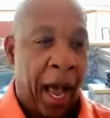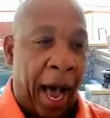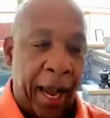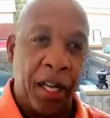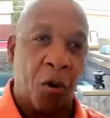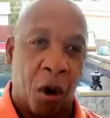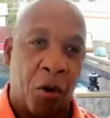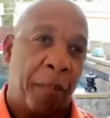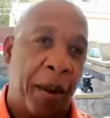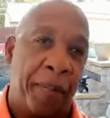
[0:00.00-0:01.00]
How do you work
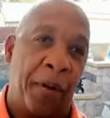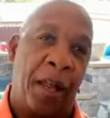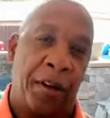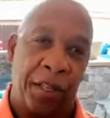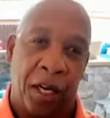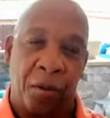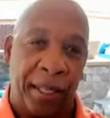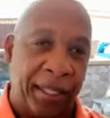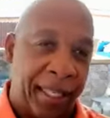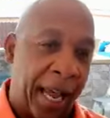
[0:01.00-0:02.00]
with people that are dealing
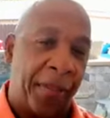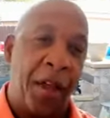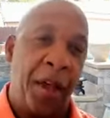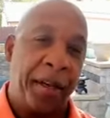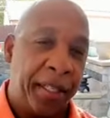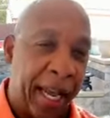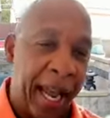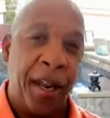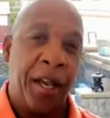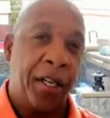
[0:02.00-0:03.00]
with death,
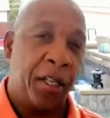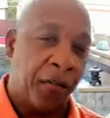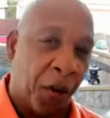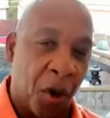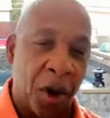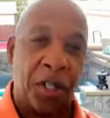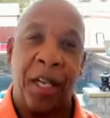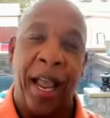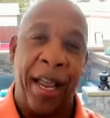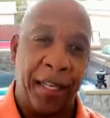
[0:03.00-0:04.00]
debt, divorce,
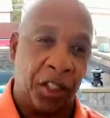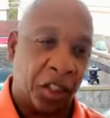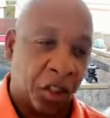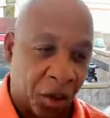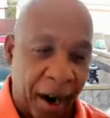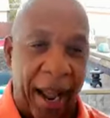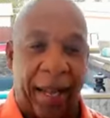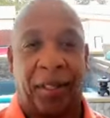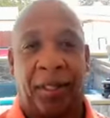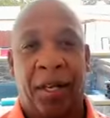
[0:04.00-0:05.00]
and
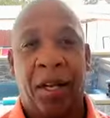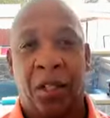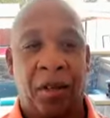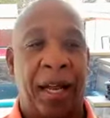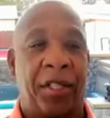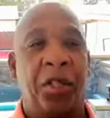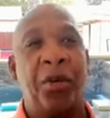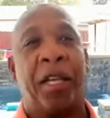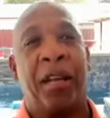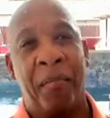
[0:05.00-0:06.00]
distress, so that
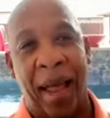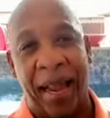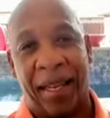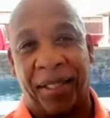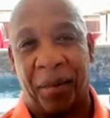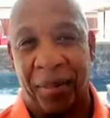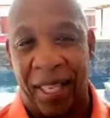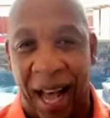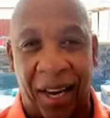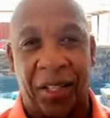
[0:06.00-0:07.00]
you can make some
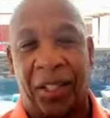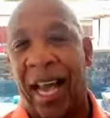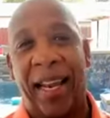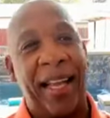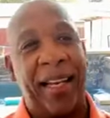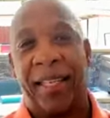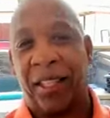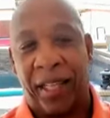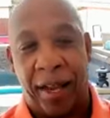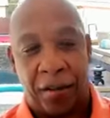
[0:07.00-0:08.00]
dollars? You got to get a
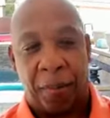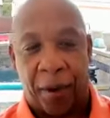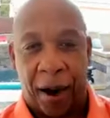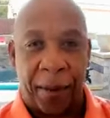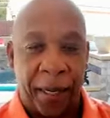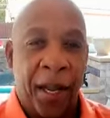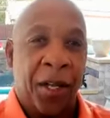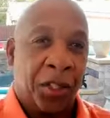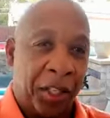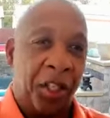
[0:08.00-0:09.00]
discount on the property
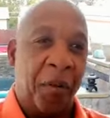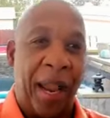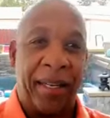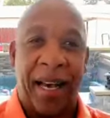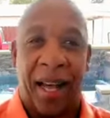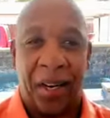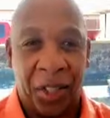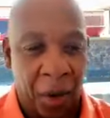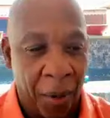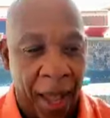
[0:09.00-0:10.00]
so that you can make dollars.
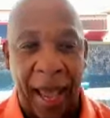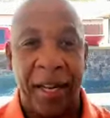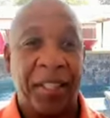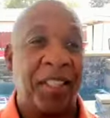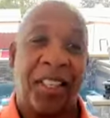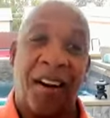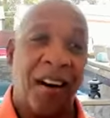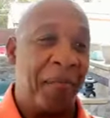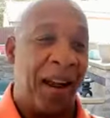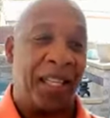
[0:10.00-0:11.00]
So, hey, this is
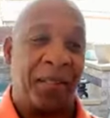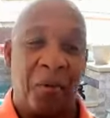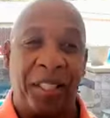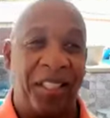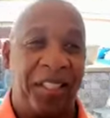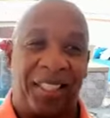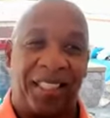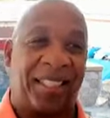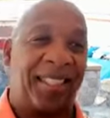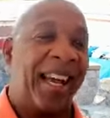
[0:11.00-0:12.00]
Terry Bontemps. I'm wishing you
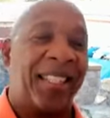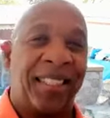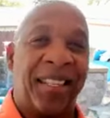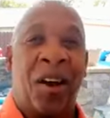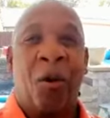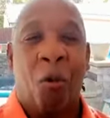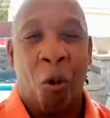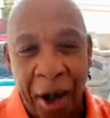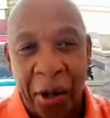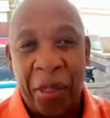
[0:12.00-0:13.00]
success,
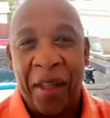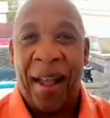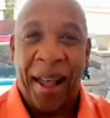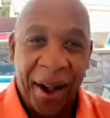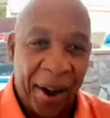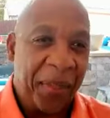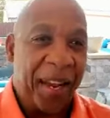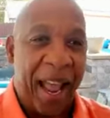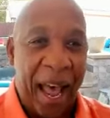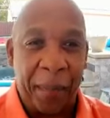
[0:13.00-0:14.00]
wealth, health,
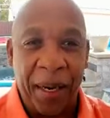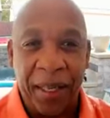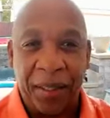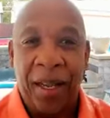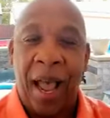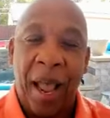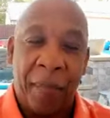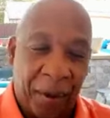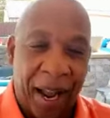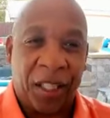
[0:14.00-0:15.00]
and happiness,
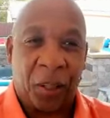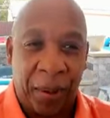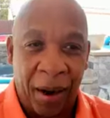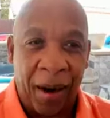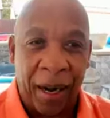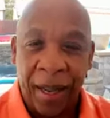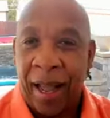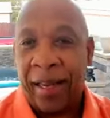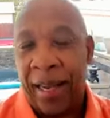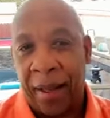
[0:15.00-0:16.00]
and prosperity.
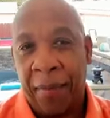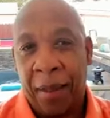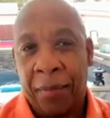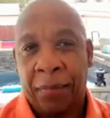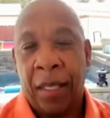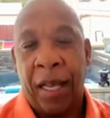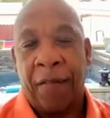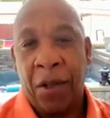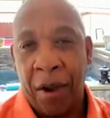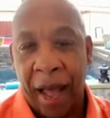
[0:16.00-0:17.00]
Again,
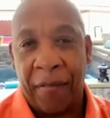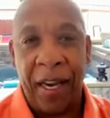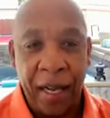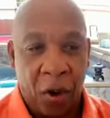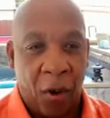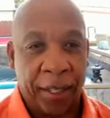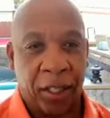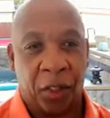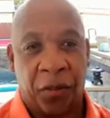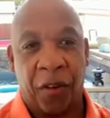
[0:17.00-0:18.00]
if you have any
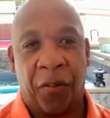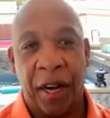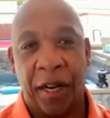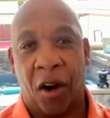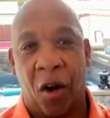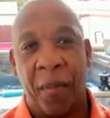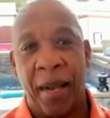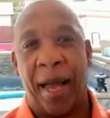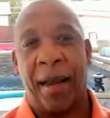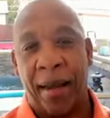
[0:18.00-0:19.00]
questions, feel free to call
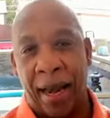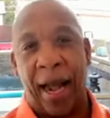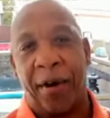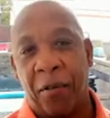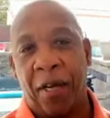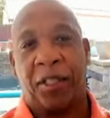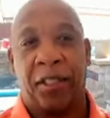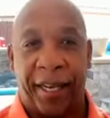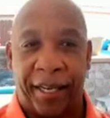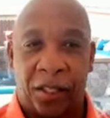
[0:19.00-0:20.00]
me at
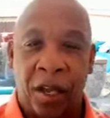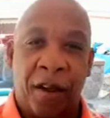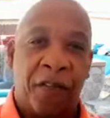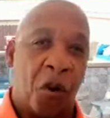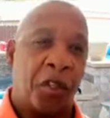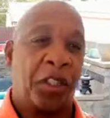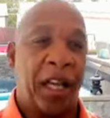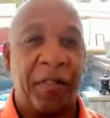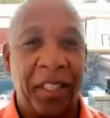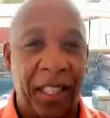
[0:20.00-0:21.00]

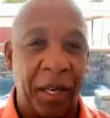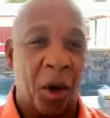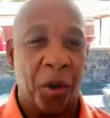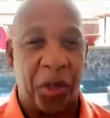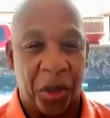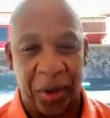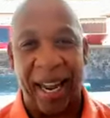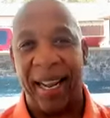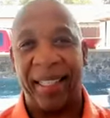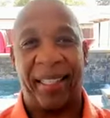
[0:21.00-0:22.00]

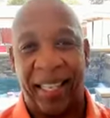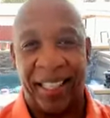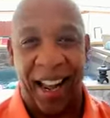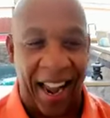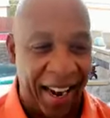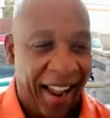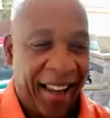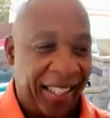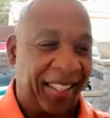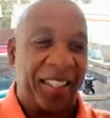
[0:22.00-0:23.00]

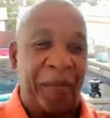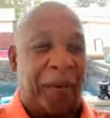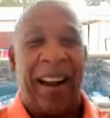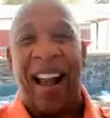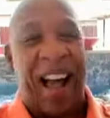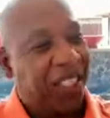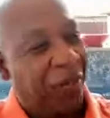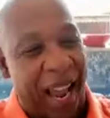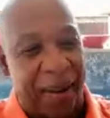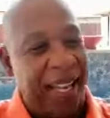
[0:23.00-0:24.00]
916-470-3869. This is the pre-launch,
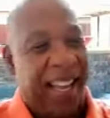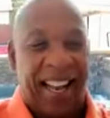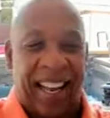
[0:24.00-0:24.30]
baby.